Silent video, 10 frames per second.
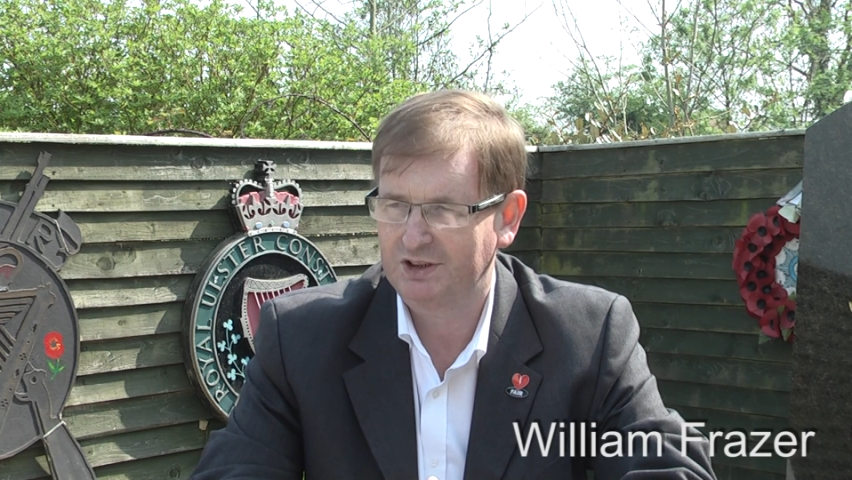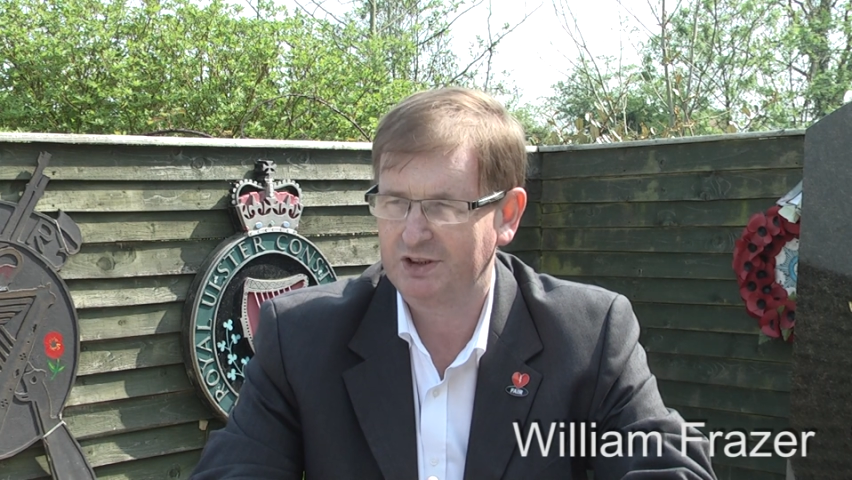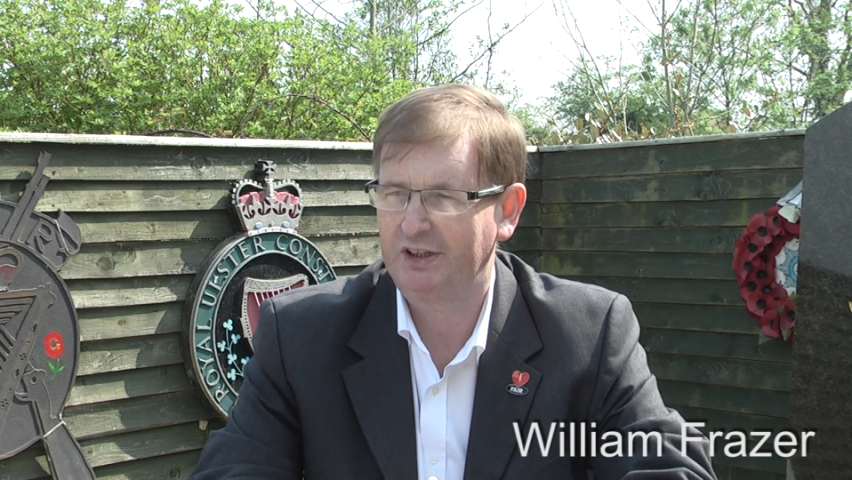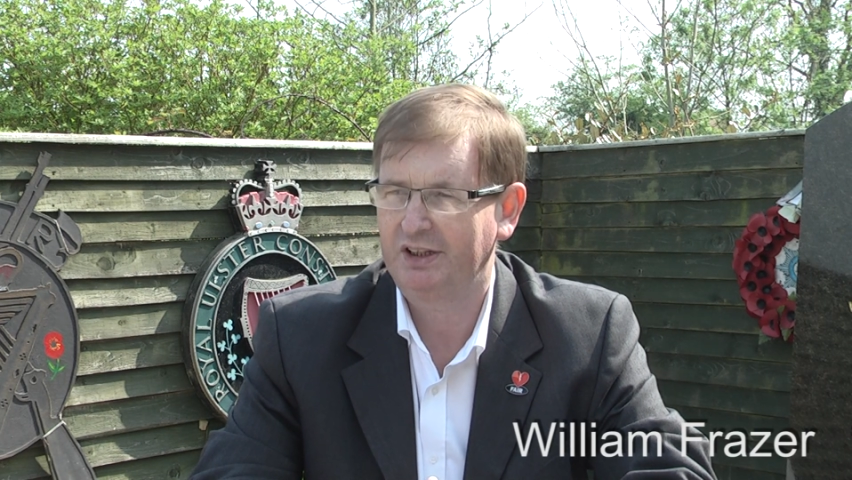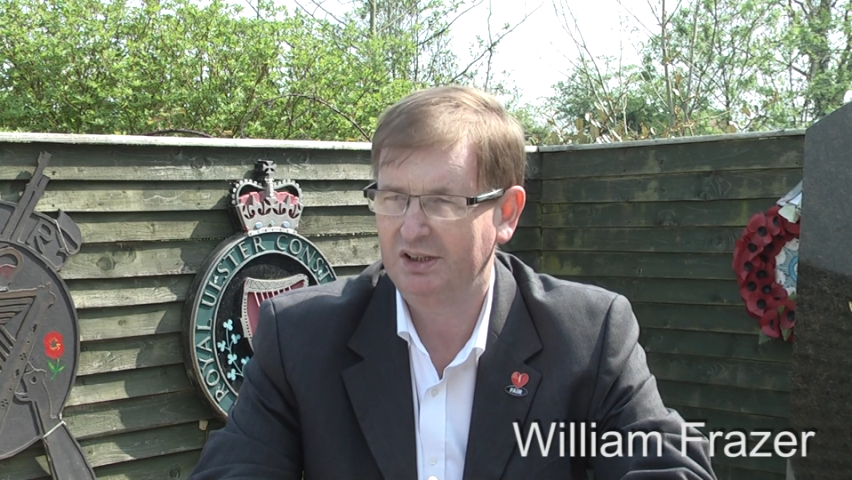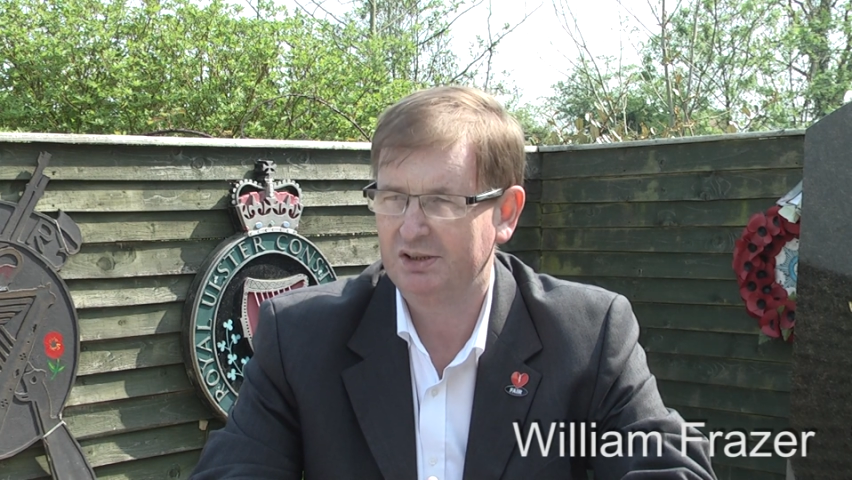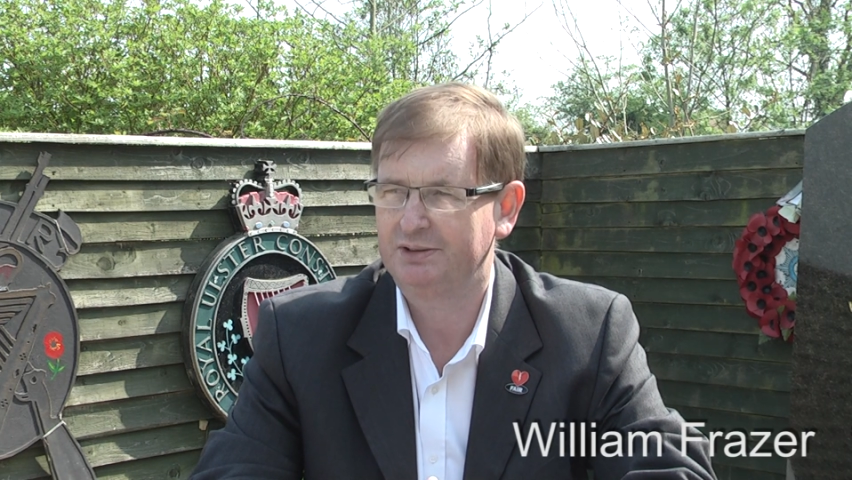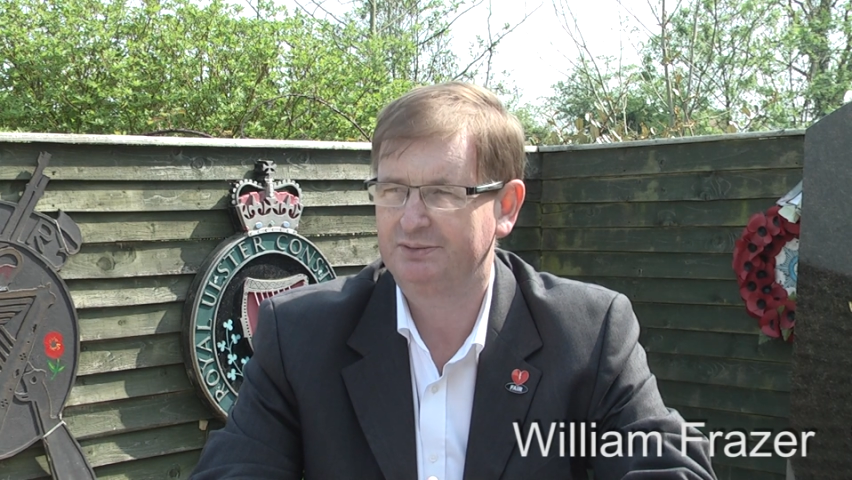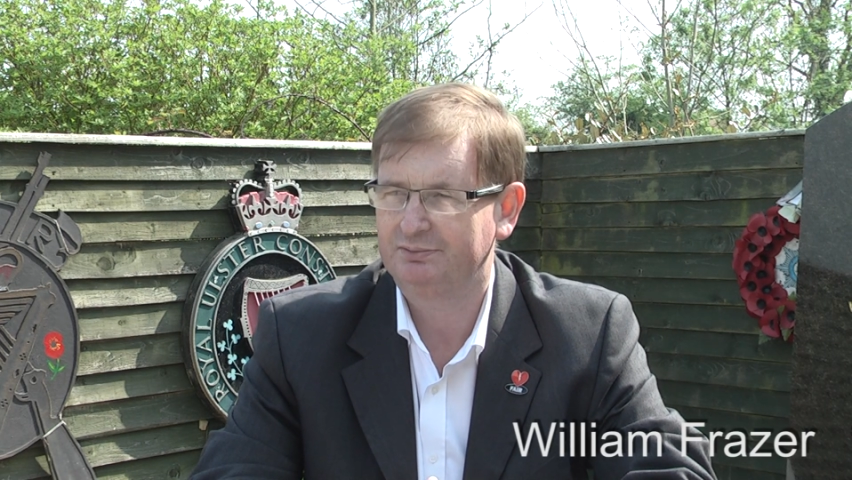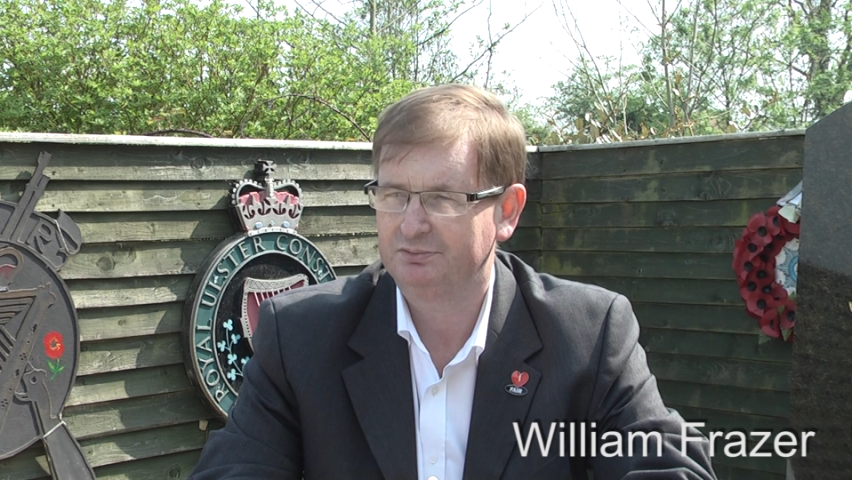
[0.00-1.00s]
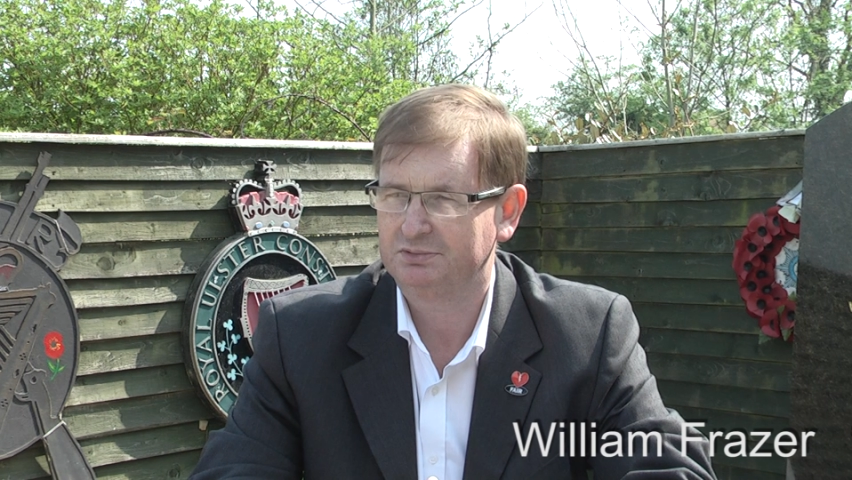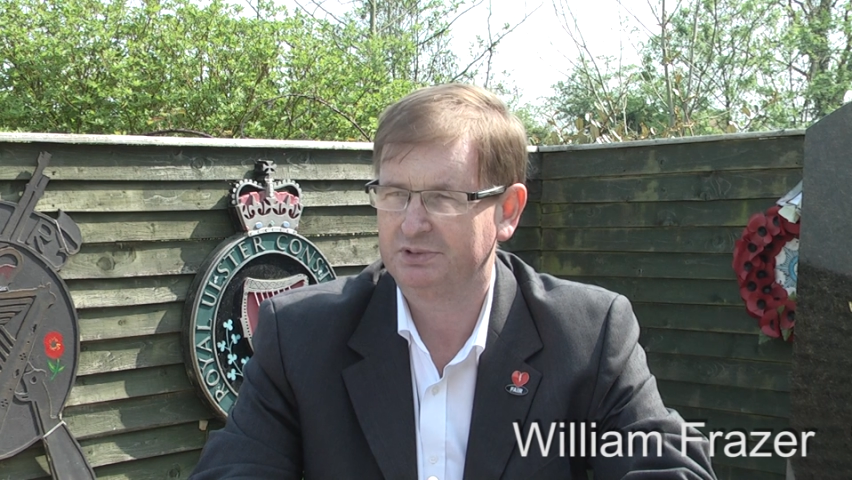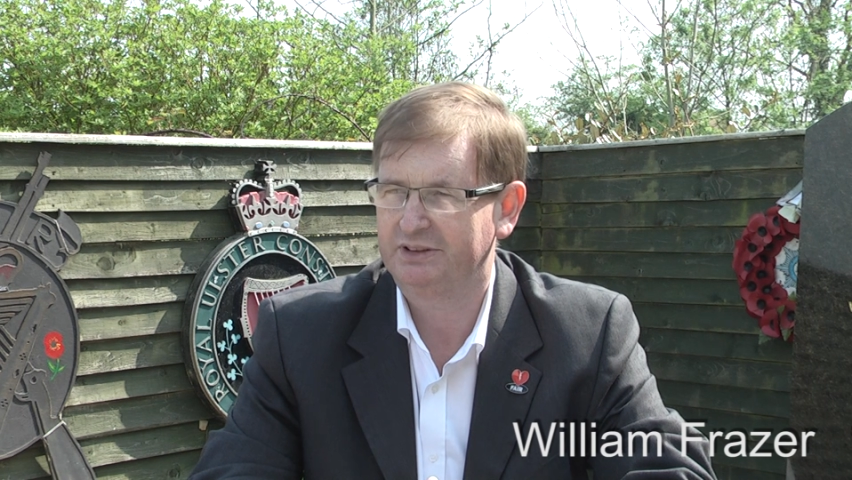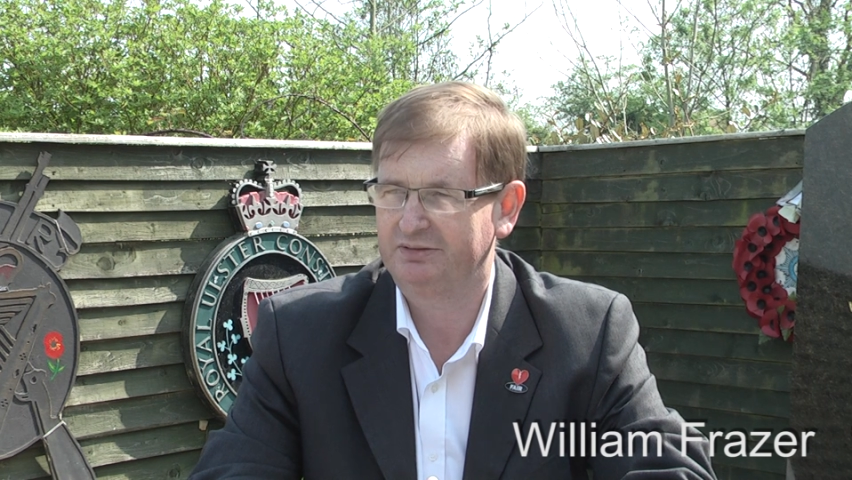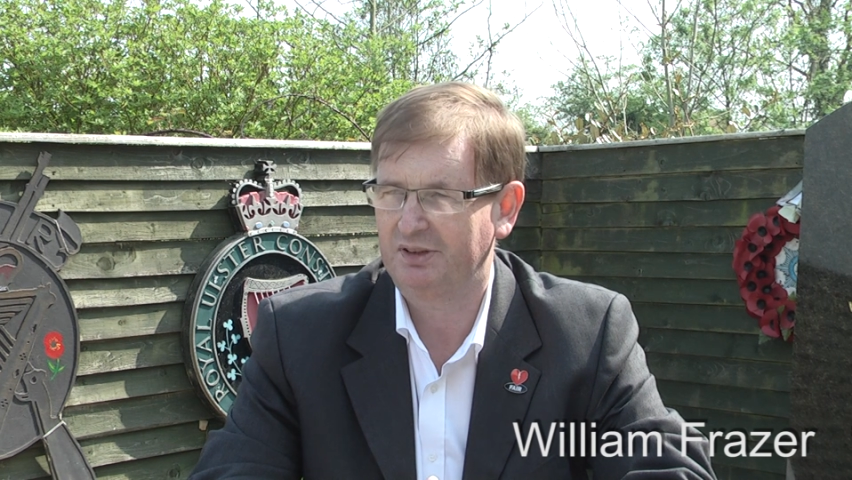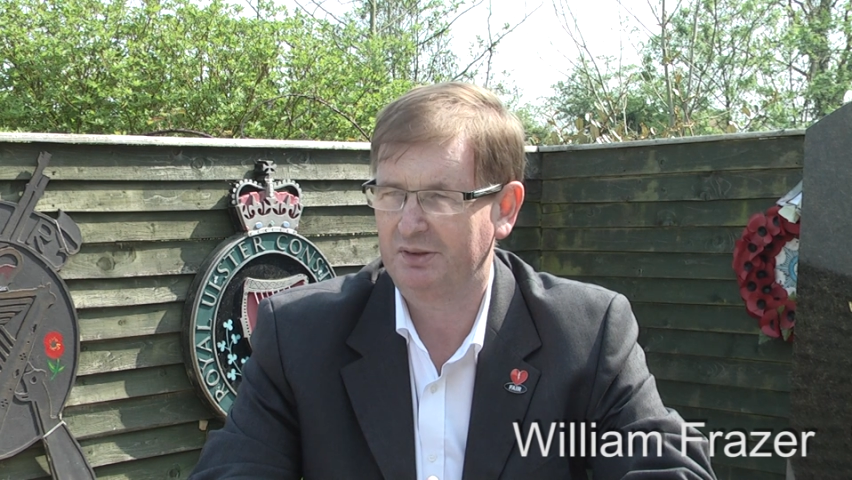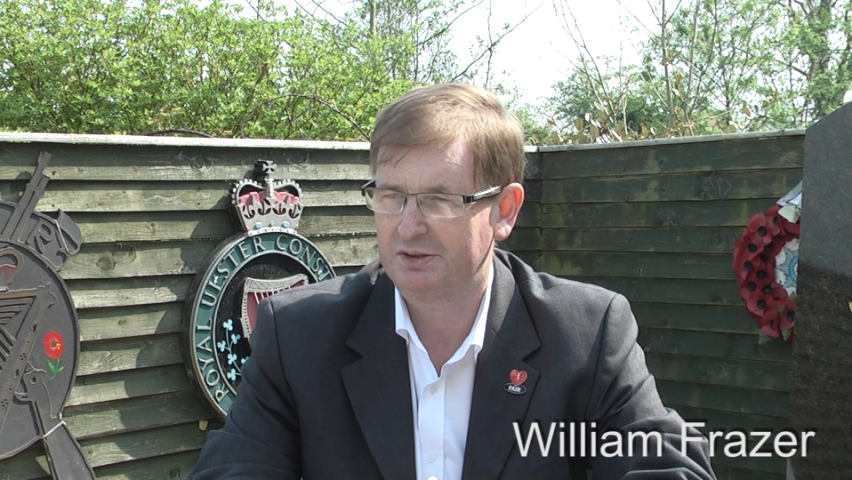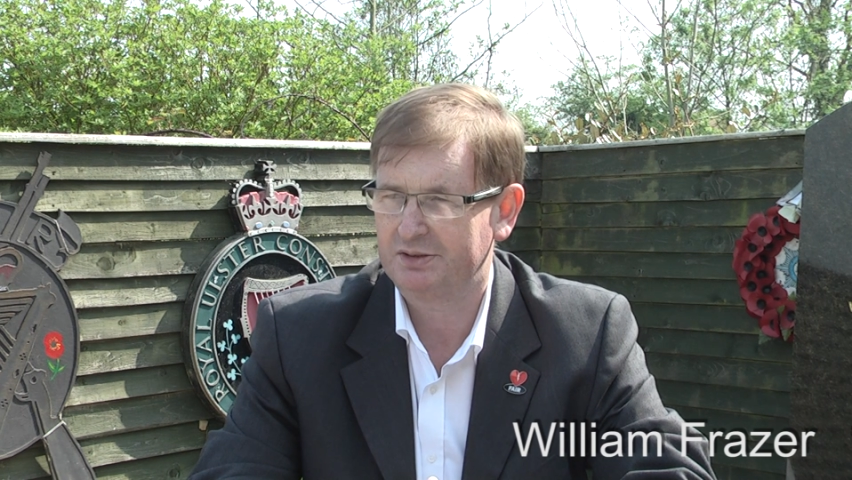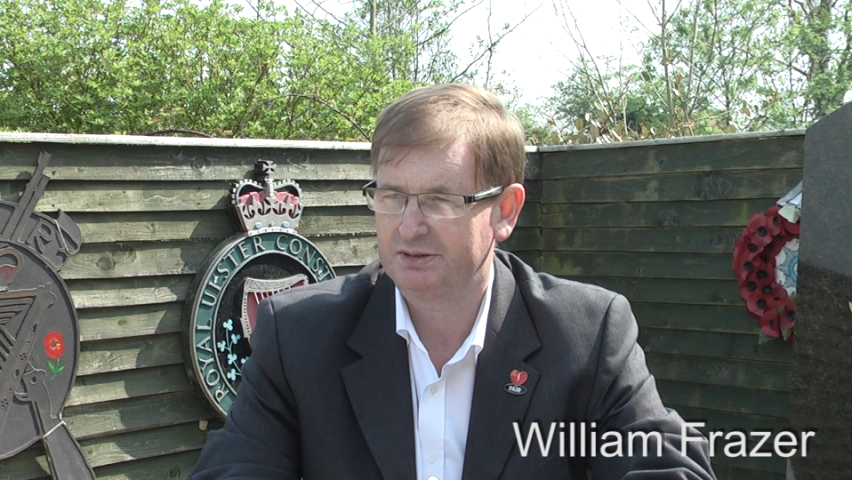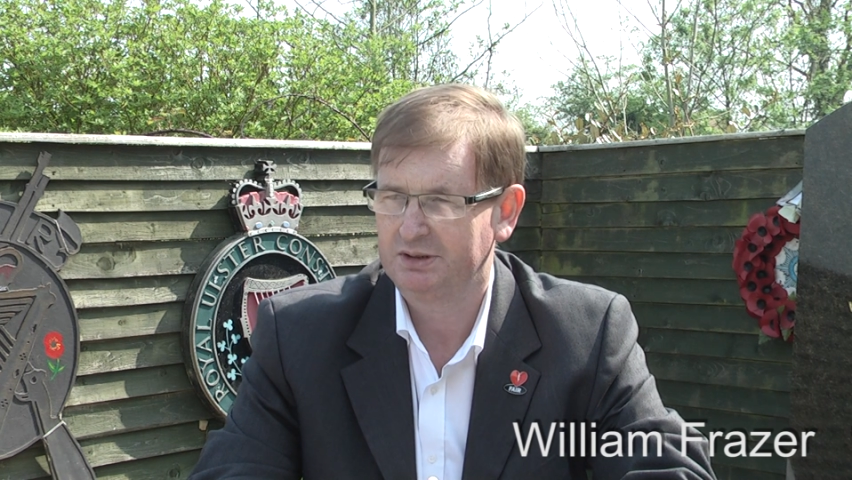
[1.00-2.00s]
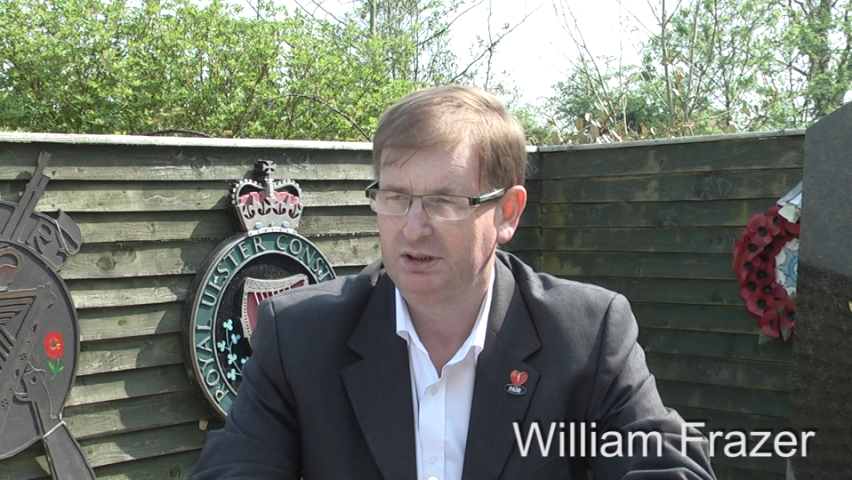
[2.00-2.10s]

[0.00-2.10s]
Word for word: carry on with the funders.